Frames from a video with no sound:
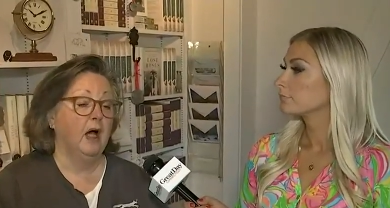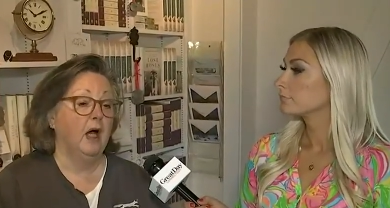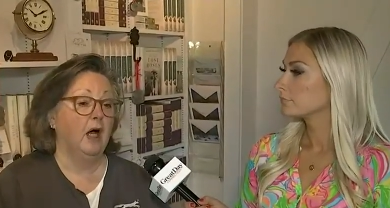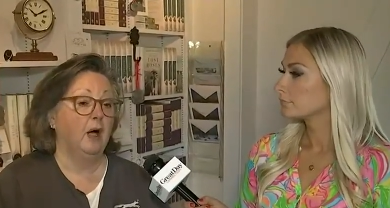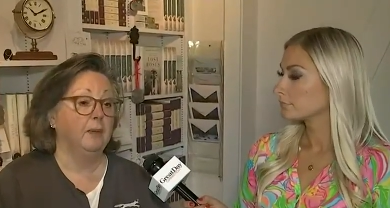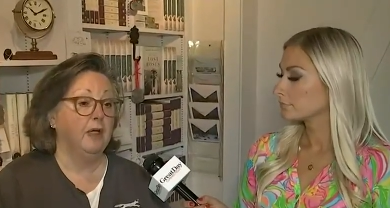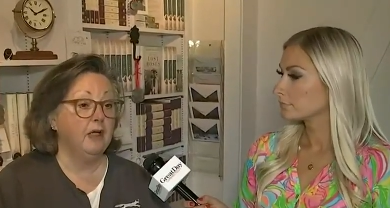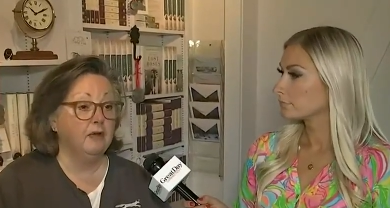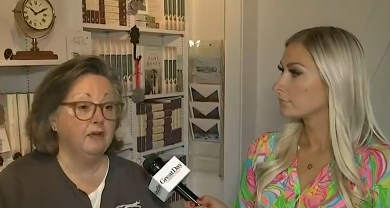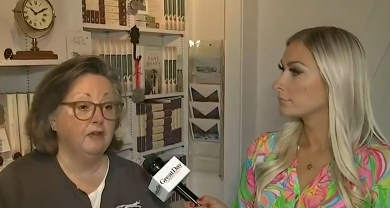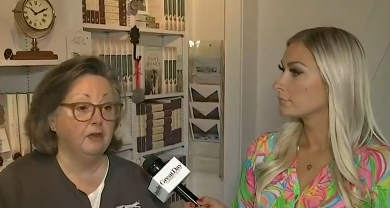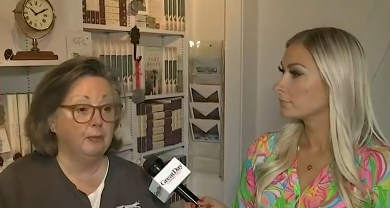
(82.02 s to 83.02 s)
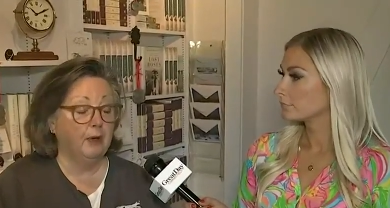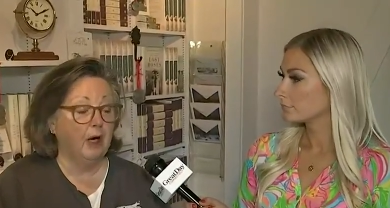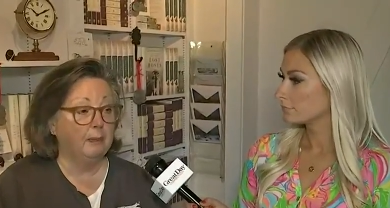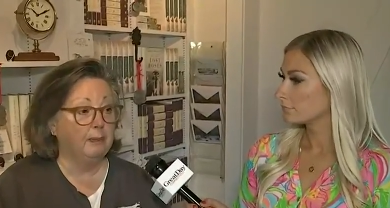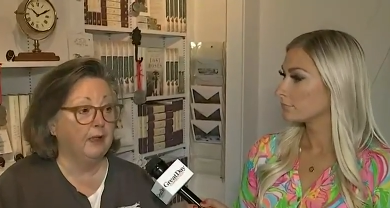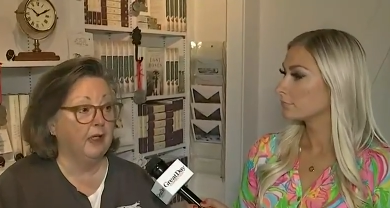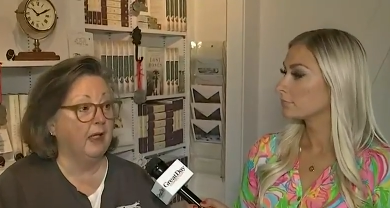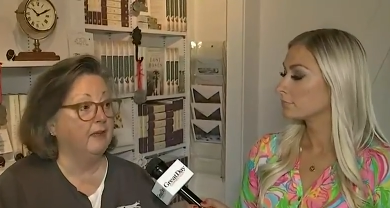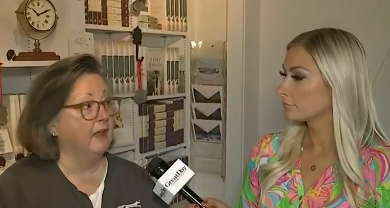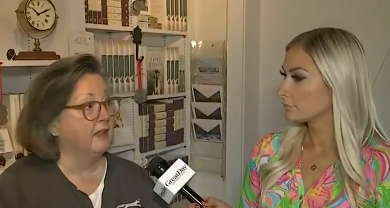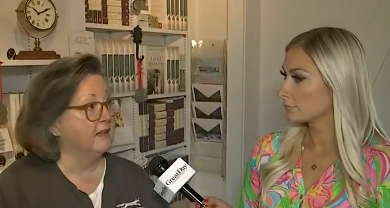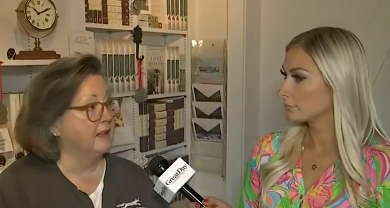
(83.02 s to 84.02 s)
Speaker 1: um, here to this property
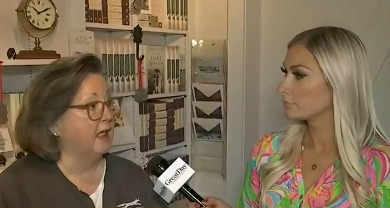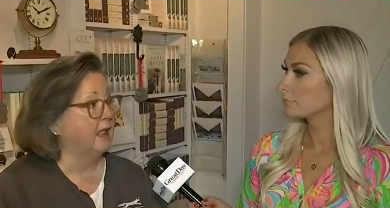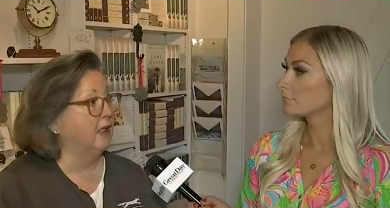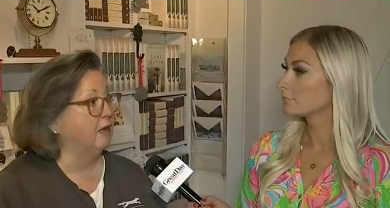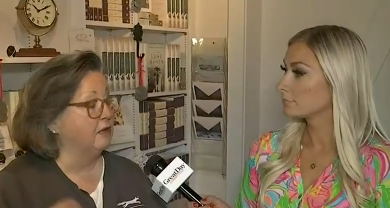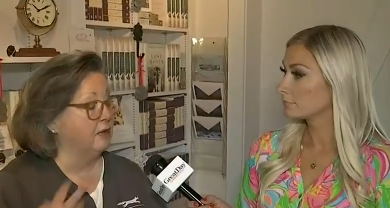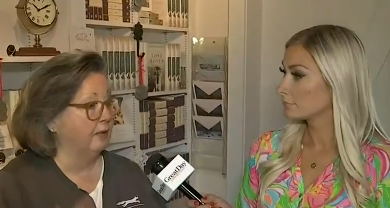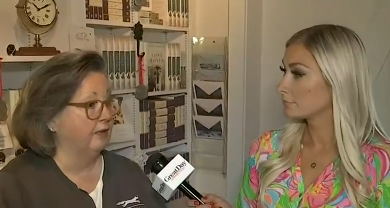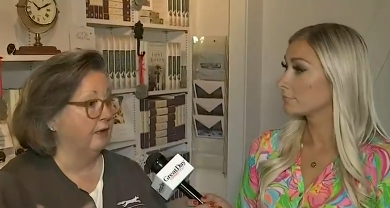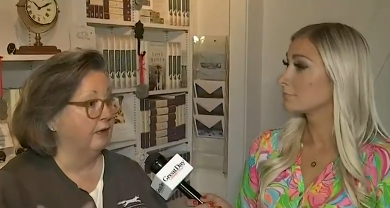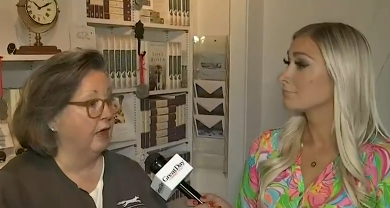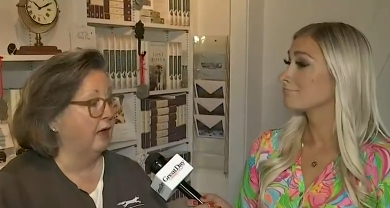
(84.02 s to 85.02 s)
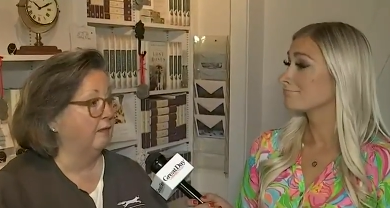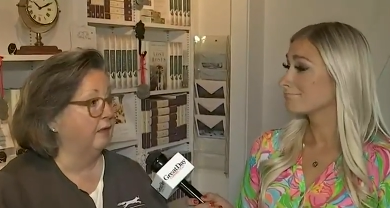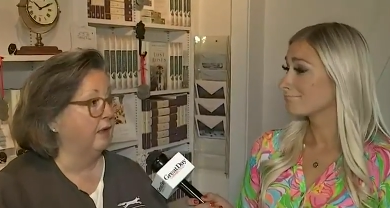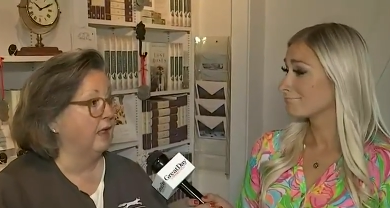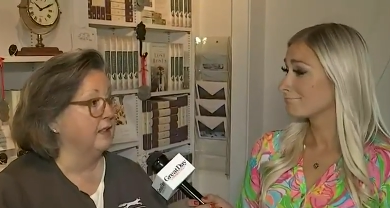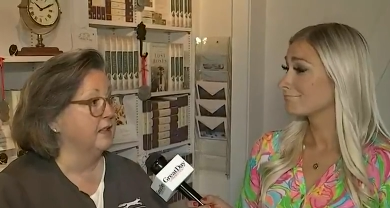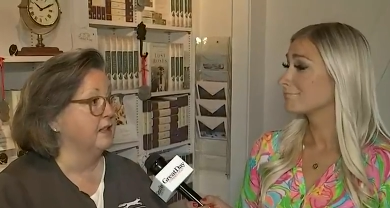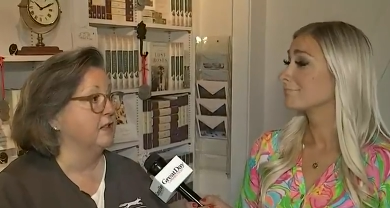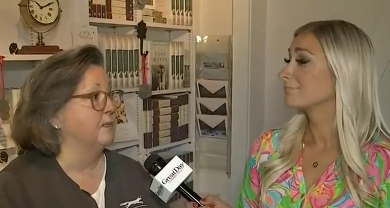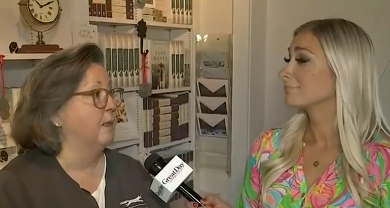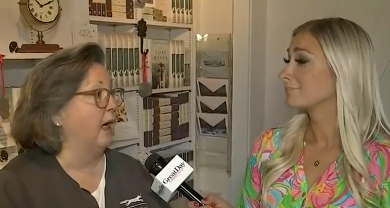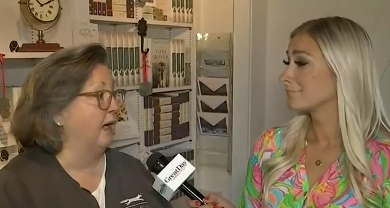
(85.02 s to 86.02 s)
and they stayed here during their
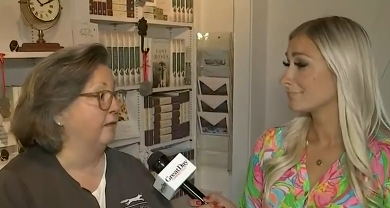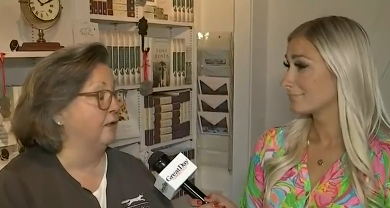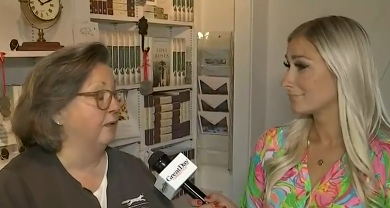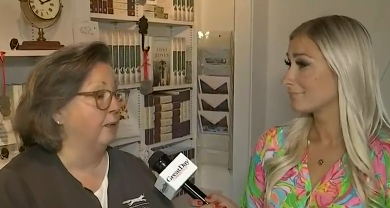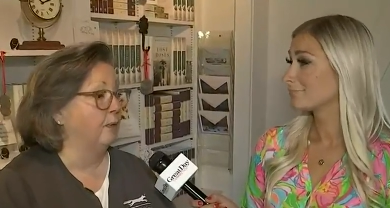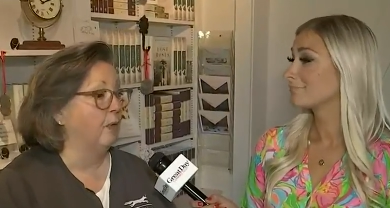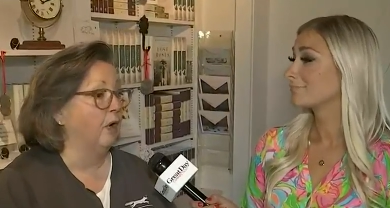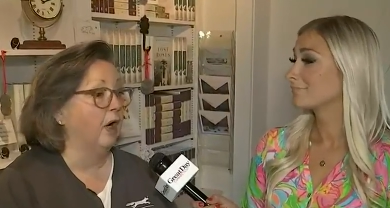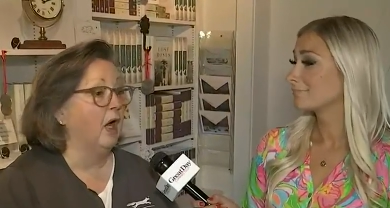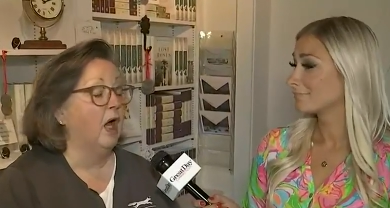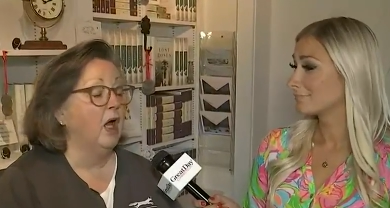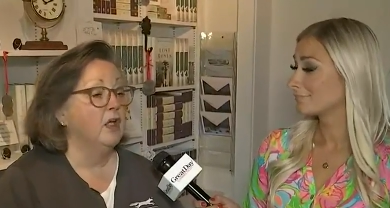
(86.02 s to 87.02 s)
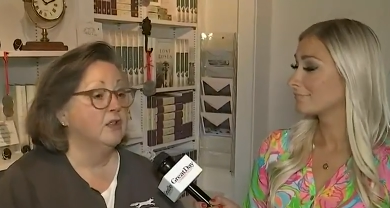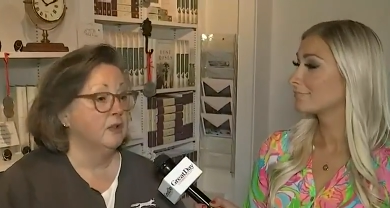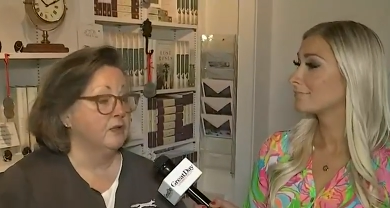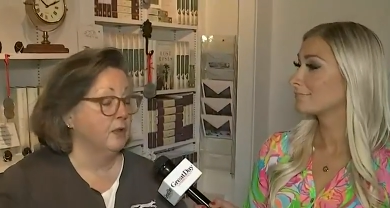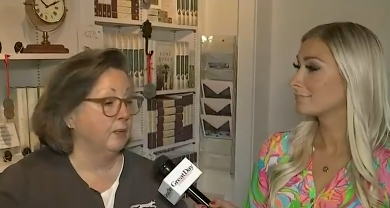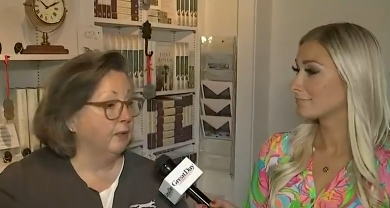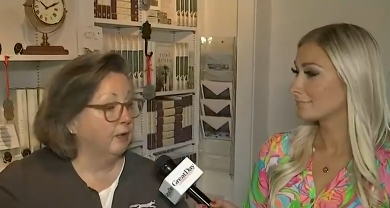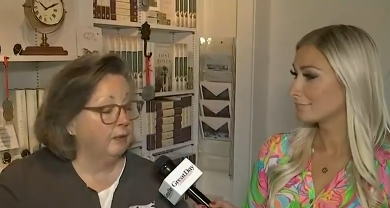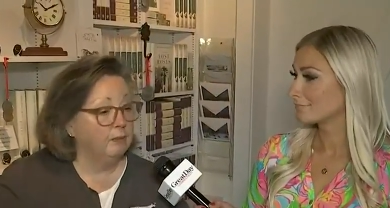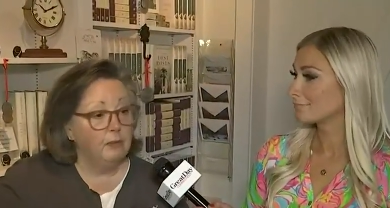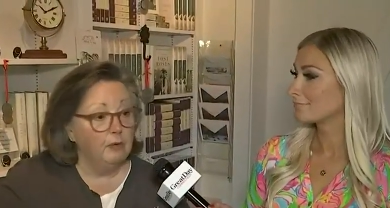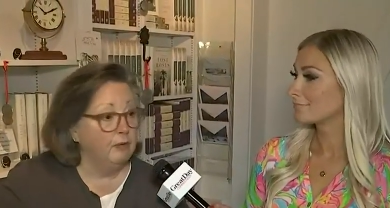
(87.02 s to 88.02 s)
convalescence after the war. So it's a
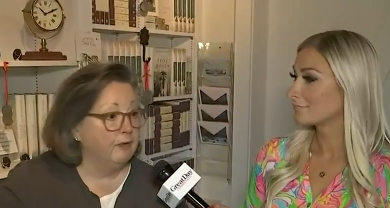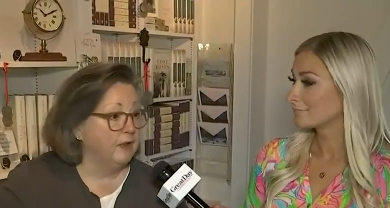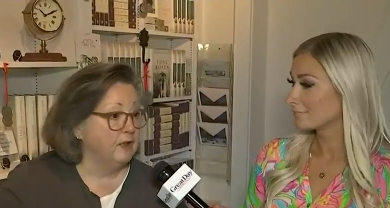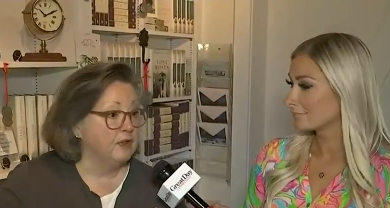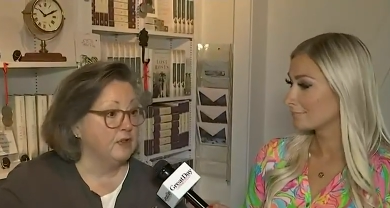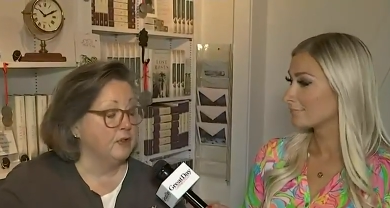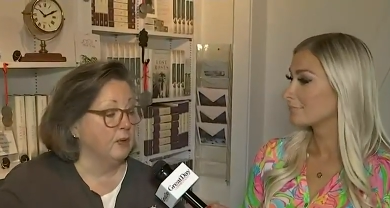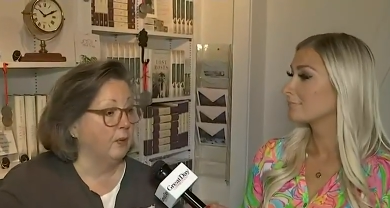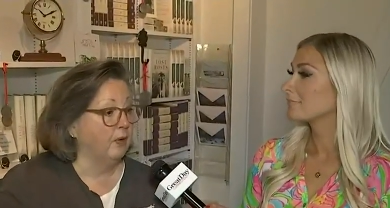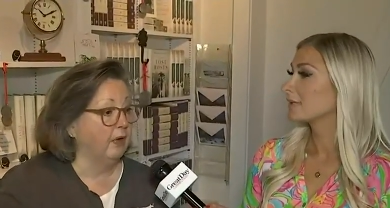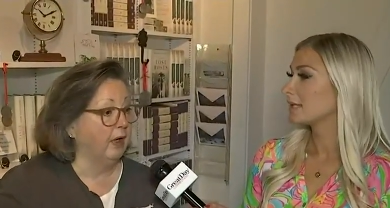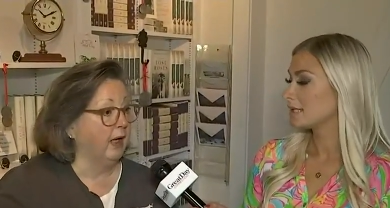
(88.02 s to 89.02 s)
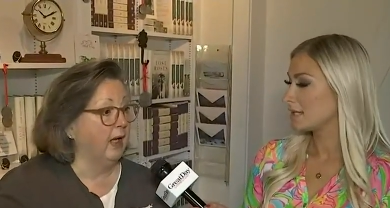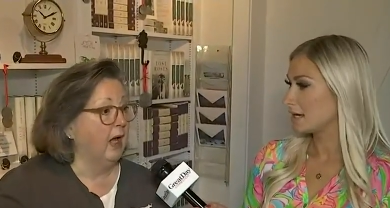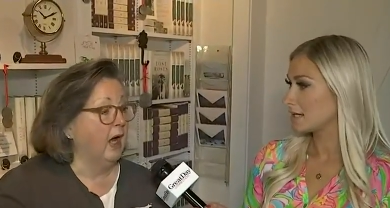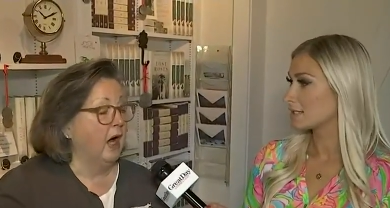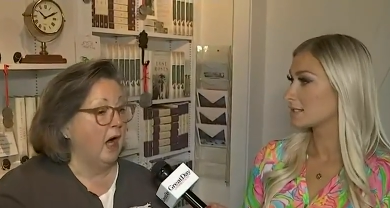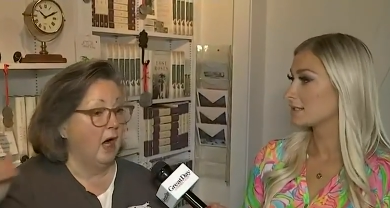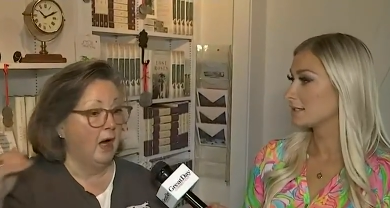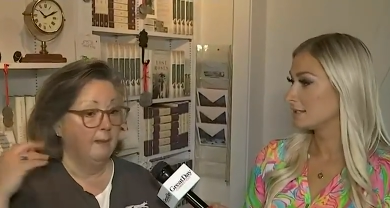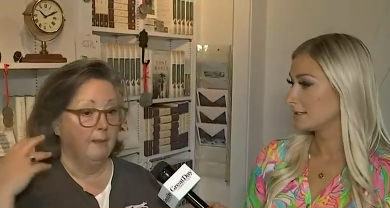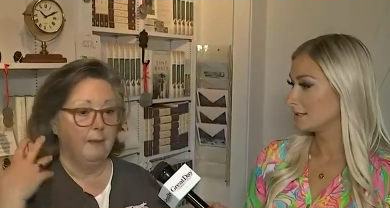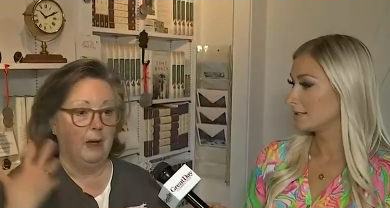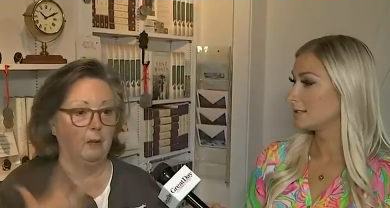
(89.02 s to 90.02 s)
really moving story yes.
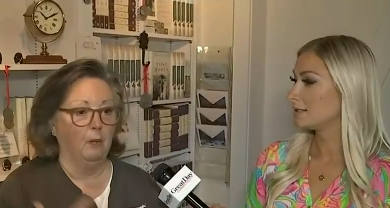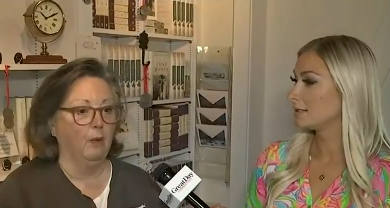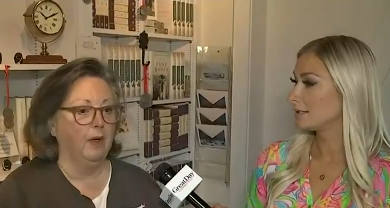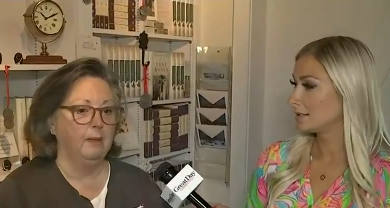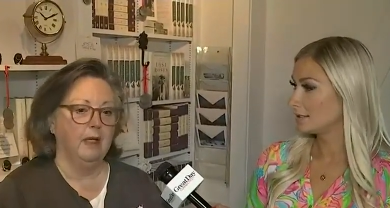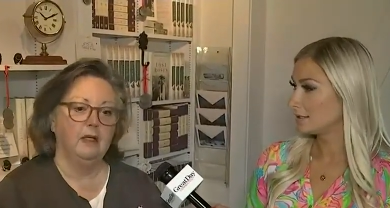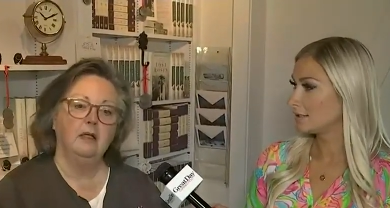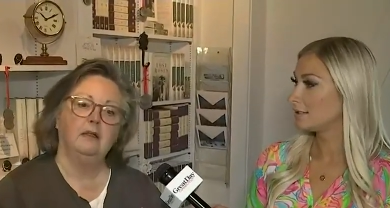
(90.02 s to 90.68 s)
um, about women,